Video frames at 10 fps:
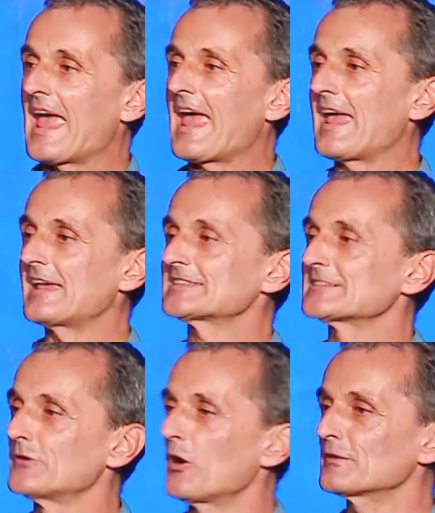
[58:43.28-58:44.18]
has
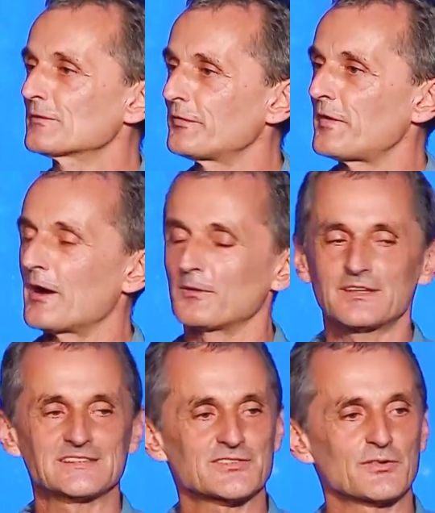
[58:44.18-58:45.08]
not found
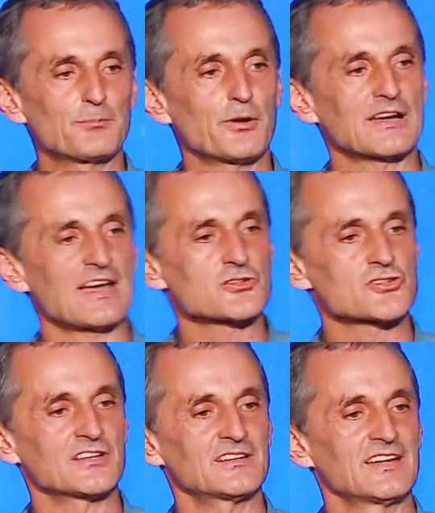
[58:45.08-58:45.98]
its
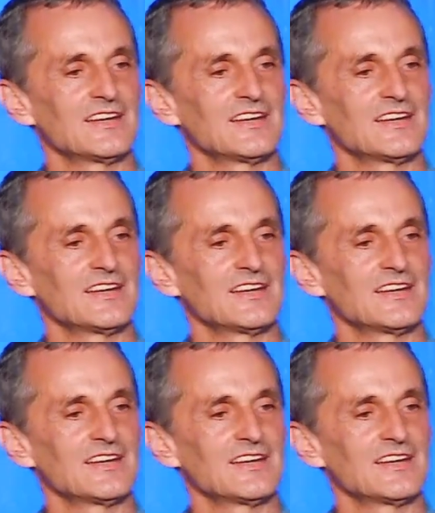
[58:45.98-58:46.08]
repercussion